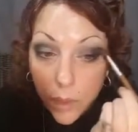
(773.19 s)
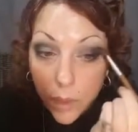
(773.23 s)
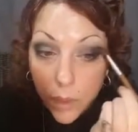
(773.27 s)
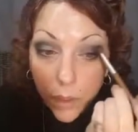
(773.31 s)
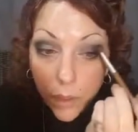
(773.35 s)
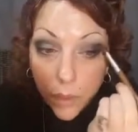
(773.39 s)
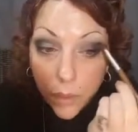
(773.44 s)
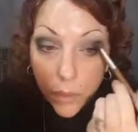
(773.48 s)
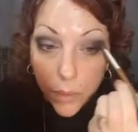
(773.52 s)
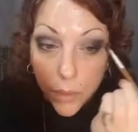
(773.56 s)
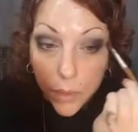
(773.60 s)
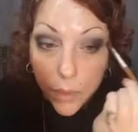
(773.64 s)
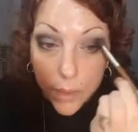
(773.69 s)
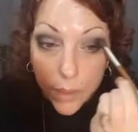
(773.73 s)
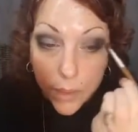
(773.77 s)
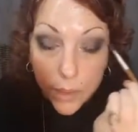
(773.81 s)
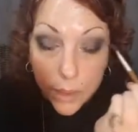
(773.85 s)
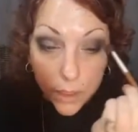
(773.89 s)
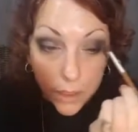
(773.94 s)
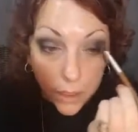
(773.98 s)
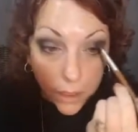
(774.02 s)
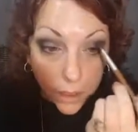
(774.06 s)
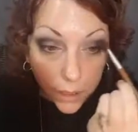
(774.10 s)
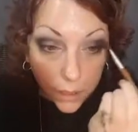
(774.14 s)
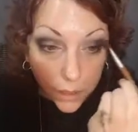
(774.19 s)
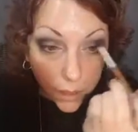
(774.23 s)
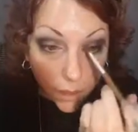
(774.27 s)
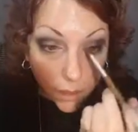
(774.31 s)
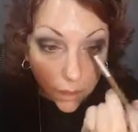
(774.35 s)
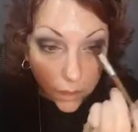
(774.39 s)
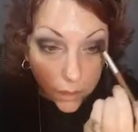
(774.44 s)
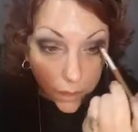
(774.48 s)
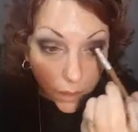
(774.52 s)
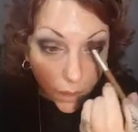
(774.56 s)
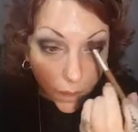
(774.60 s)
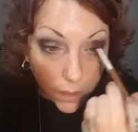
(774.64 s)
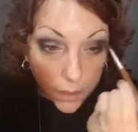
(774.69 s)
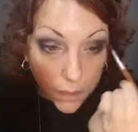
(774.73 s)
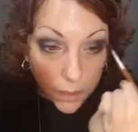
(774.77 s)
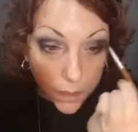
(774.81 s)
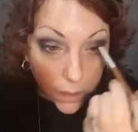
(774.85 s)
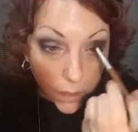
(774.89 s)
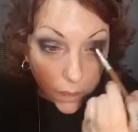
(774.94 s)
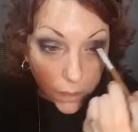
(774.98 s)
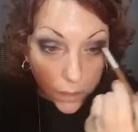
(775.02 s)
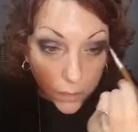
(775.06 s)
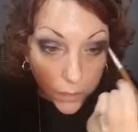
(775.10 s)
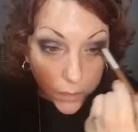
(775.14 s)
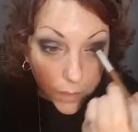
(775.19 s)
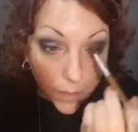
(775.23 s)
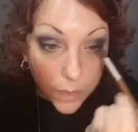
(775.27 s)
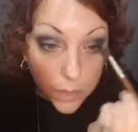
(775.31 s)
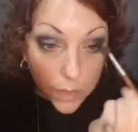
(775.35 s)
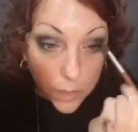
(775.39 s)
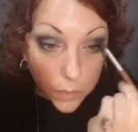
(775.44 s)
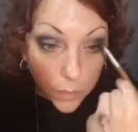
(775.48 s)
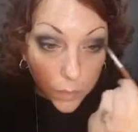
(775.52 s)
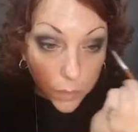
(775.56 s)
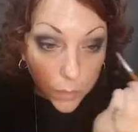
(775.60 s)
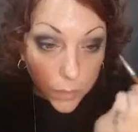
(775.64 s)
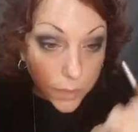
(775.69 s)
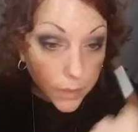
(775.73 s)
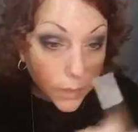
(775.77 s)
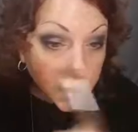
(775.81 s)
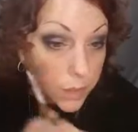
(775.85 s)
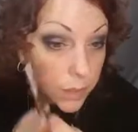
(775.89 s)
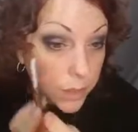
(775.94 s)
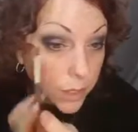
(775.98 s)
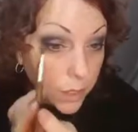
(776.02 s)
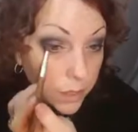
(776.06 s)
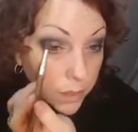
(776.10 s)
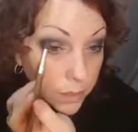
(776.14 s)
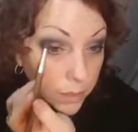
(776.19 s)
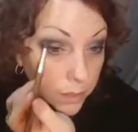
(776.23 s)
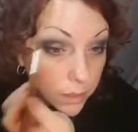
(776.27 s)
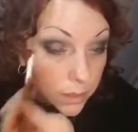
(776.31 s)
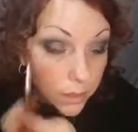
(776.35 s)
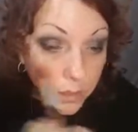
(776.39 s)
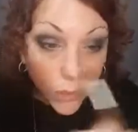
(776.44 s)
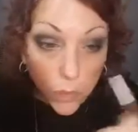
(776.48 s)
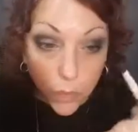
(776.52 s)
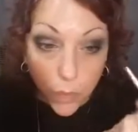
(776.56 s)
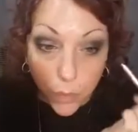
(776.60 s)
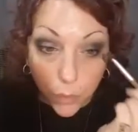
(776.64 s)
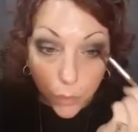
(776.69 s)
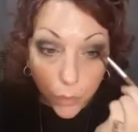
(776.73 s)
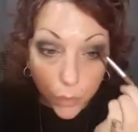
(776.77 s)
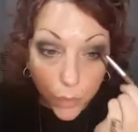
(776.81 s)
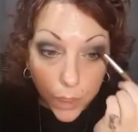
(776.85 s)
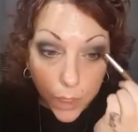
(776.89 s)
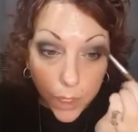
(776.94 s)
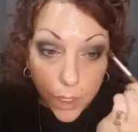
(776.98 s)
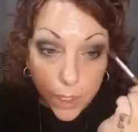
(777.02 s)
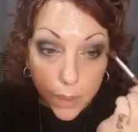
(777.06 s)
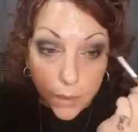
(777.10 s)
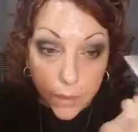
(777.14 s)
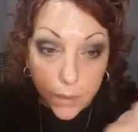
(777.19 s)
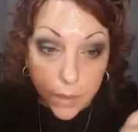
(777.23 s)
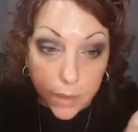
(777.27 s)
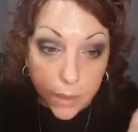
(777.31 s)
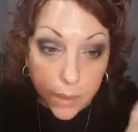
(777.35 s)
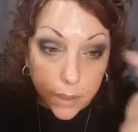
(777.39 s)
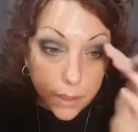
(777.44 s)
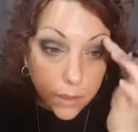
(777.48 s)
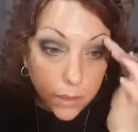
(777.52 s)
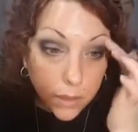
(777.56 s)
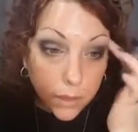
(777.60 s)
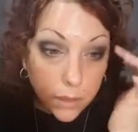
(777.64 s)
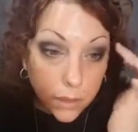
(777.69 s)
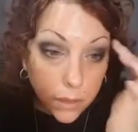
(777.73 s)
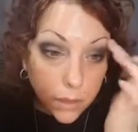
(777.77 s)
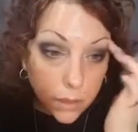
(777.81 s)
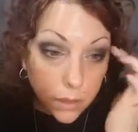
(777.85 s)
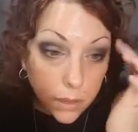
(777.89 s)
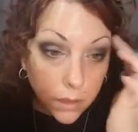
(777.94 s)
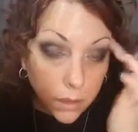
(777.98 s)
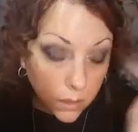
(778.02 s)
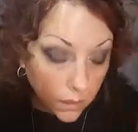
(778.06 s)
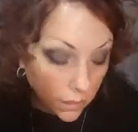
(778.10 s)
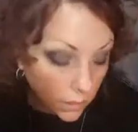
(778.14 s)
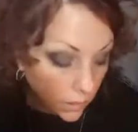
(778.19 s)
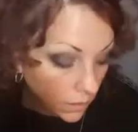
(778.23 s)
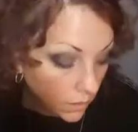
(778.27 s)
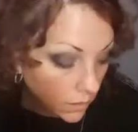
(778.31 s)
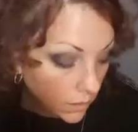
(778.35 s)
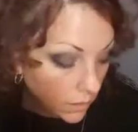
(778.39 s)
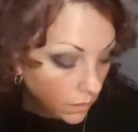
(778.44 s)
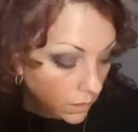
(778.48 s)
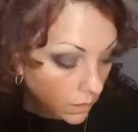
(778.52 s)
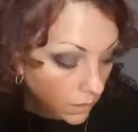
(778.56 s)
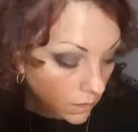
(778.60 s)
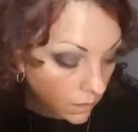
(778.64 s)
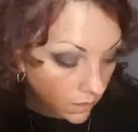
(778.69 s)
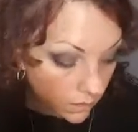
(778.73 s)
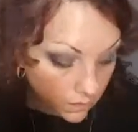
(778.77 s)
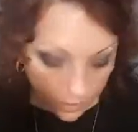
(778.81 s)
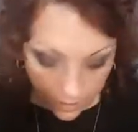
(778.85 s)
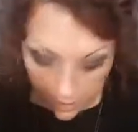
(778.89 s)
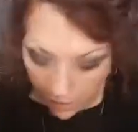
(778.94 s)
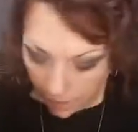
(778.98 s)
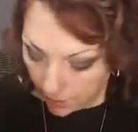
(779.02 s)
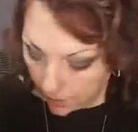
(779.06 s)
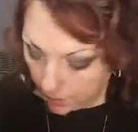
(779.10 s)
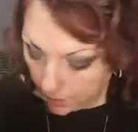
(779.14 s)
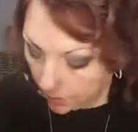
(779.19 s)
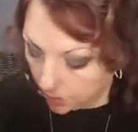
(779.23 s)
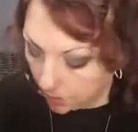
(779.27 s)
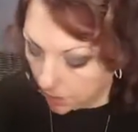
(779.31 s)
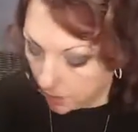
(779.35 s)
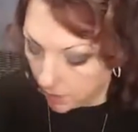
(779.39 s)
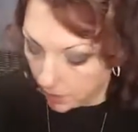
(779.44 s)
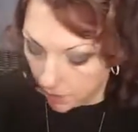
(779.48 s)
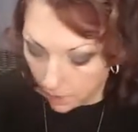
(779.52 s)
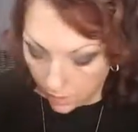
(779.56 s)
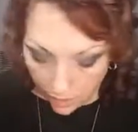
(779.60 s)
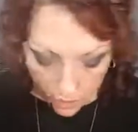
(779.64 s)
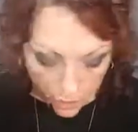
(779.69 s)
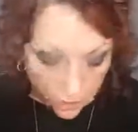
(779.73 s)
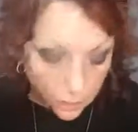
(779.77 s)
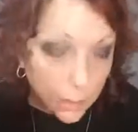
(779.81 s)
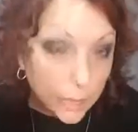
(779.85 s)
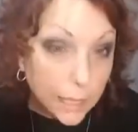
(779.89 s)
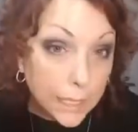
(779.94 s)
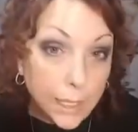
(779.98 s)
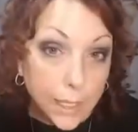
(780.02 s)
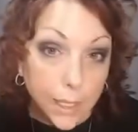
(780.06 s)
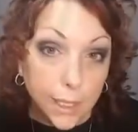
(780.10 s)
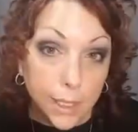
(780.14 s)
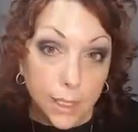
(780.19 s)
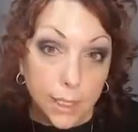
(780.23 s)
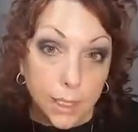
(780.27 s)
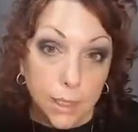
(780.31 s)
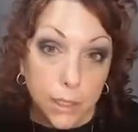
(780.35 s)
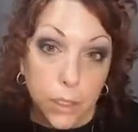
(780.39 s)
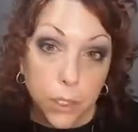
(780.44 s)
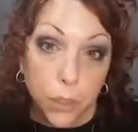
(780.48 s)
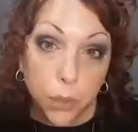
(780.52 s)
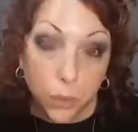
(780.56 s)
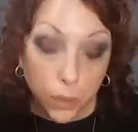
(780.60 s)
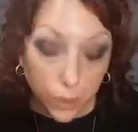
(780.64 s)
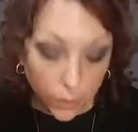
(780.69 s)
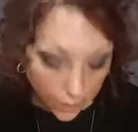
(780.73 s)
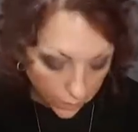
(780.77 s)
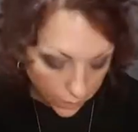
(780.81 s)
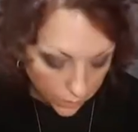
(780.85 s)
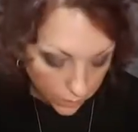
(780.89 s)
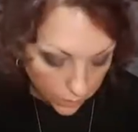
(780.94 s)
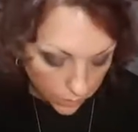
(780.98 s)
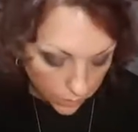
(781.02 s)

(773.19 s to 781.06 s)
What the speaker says: You don't want to see, like I said, you don't want to see where one starts and where one ends. That is the key to a good